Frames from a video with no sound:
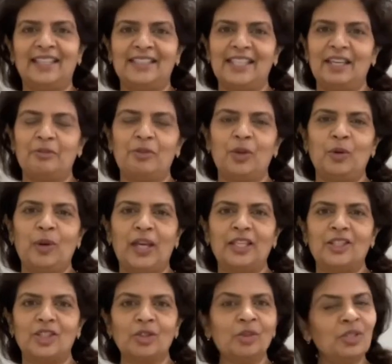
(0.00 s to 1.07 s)
And if you
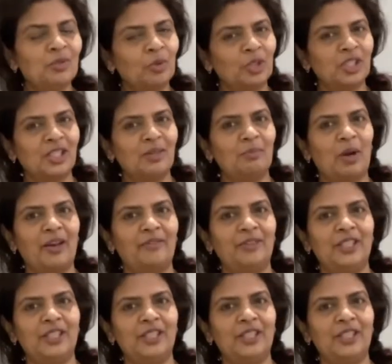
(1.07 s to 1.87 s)
enjoyed watching my